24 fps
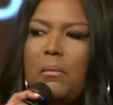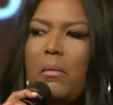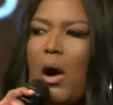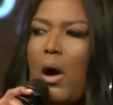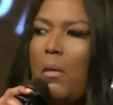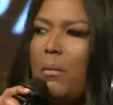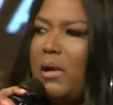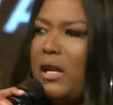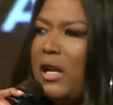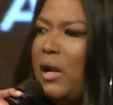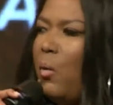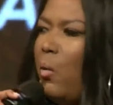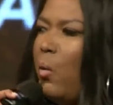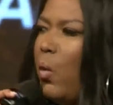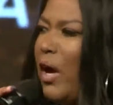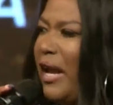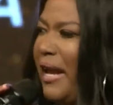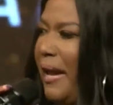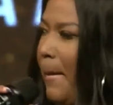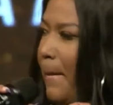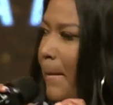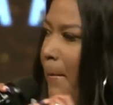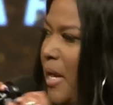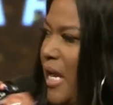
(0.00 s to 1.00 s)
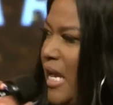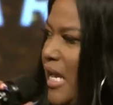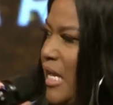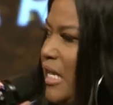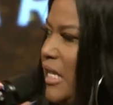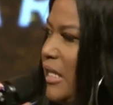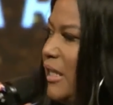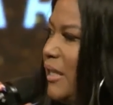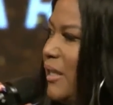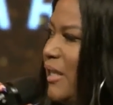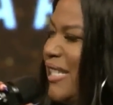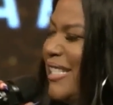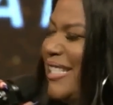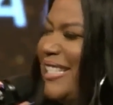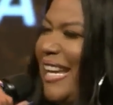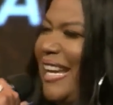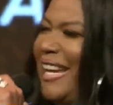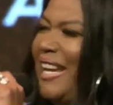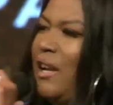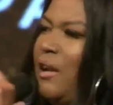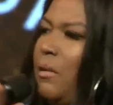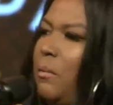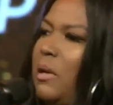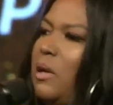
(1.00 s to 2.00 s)
moment and what it means because the
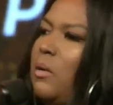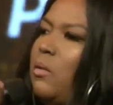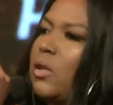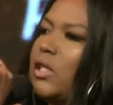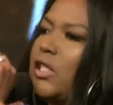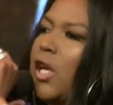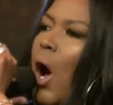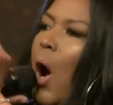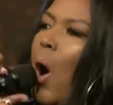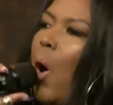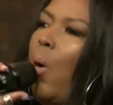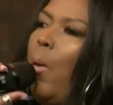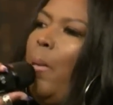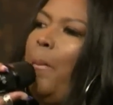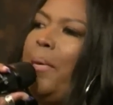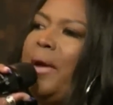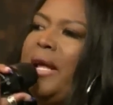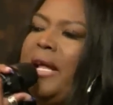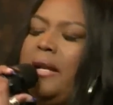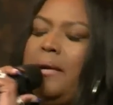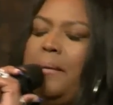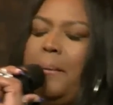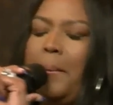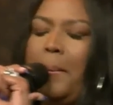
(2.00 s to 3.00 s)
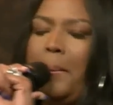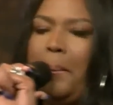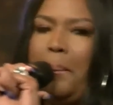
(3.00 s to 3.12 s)
enemy was hoping